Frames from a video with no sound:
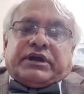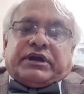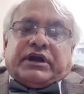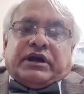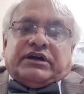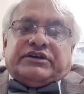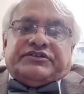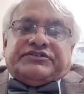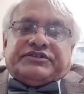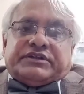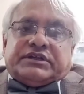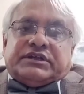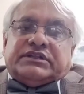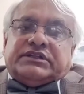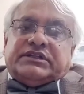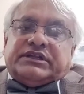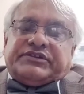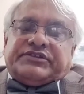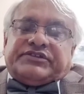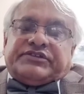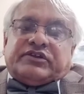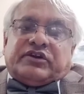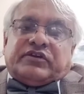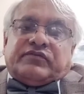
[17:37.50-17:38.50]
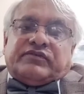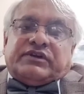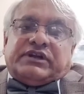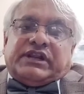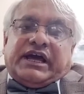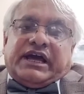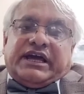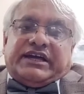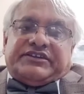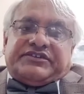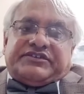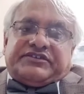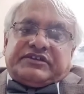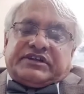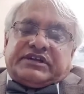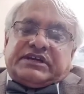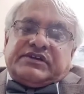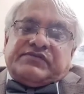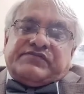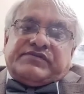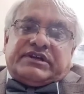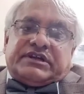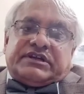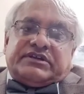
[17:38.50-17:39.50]
because this novel
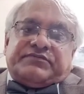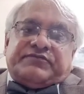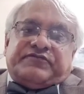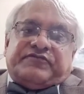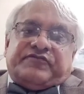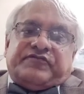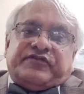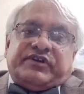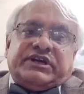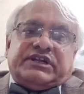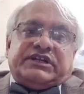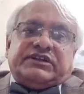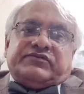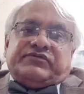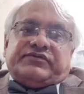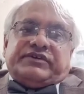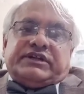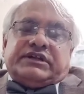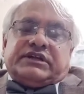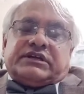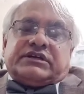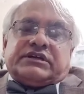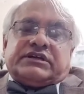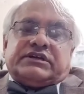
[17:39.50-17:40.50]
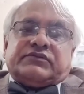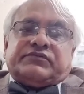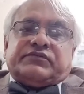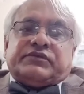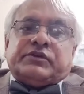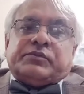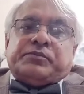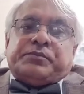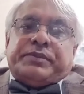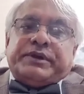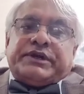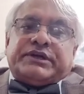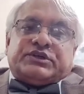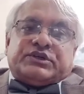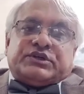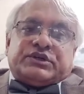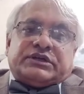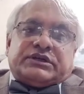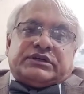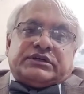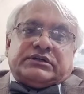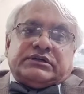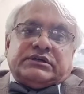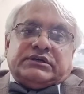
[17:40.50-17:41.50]
has given a very colorful
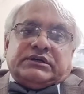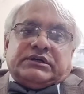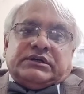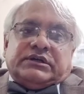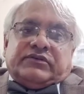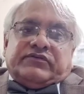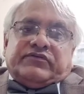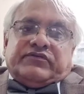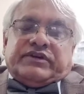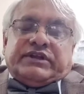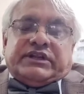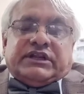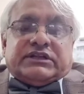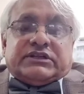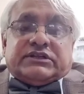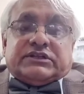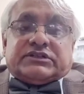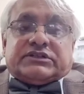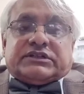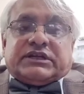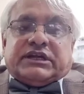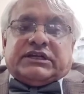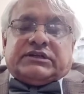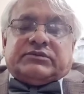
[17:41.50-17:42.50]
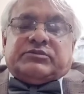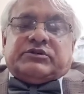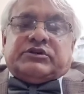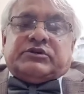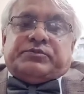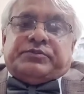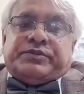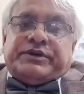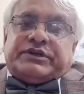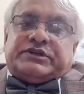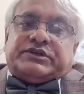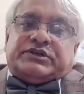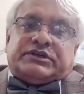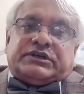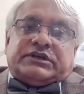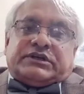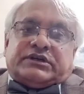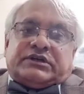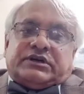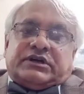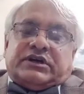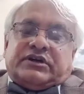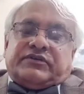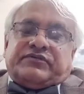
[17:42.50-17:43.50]
picture, very understandable
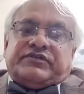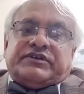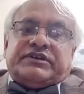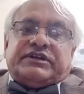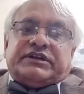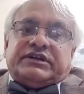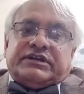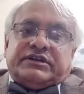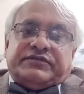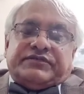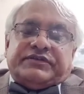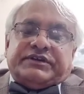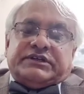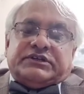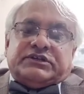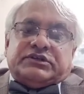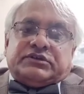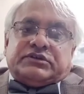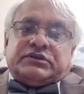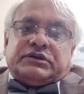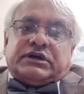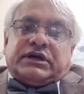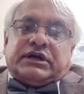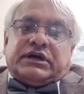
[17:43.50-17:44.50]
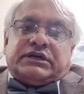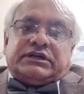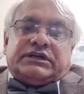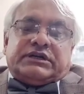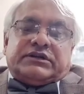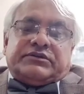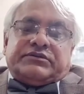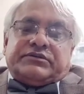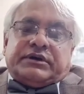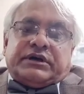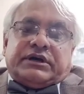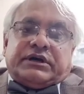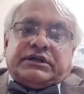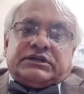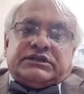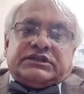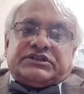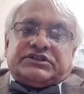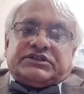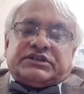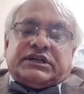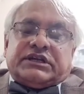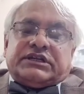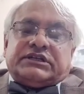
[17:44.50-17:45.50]
picture of an individual,
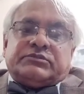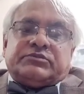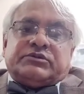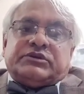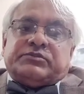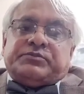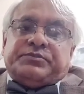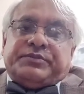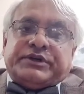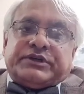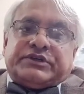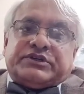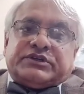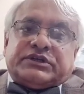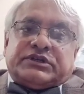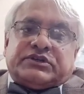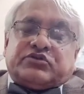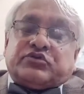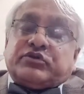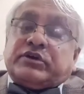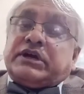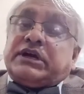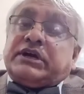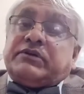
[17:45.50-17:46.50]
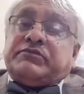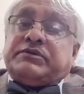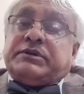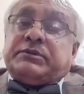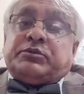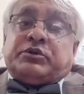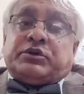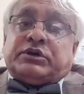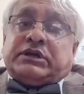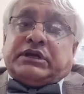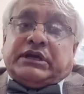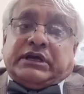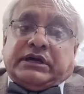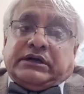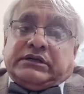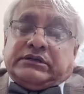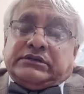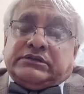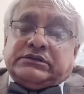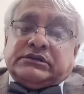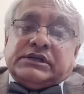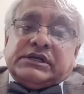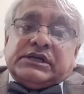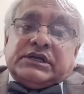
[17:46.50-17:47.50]
understandable picture to everybody
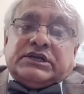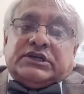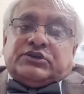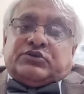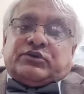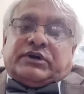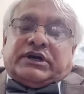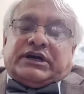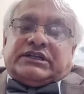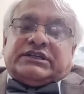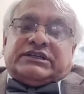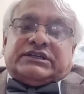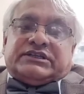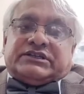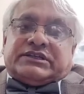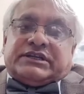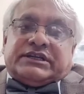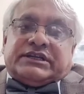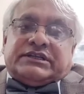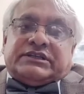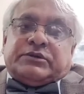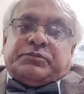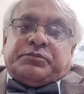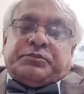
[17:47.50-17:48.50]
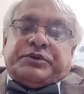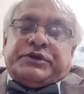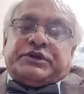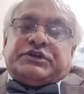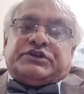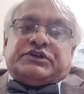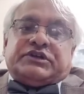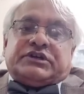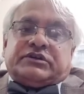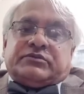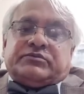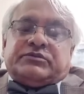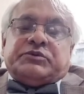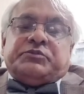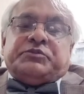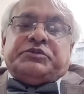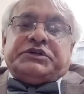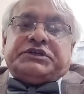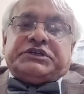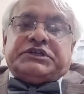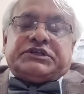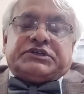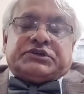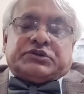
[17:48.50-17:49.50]
else, to understand the picture of
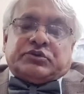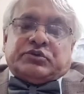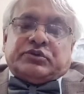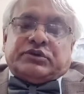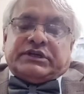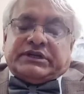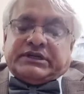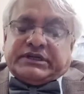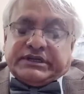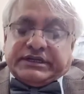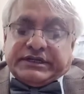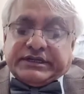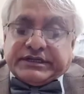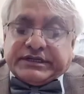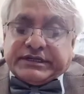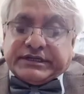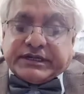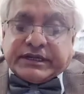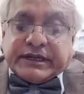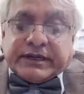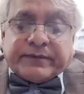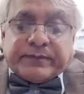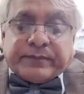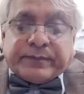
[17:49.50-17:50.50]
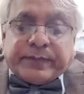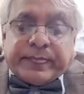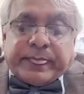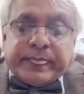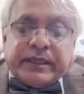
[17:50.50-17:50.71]
the British rule in India.